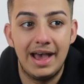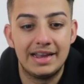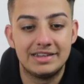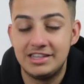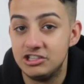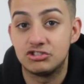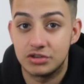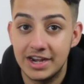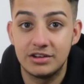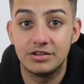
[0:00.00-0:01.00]
And he's
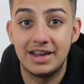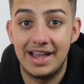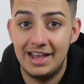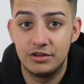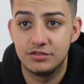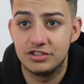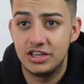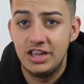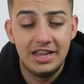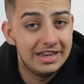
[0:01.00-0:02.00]
trained on that, and
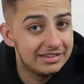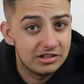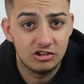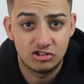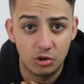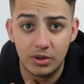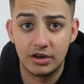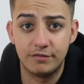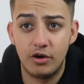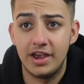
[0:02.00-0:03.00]
obviously he's had the
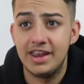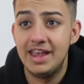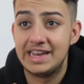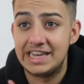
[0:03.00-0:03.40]
Joella fight.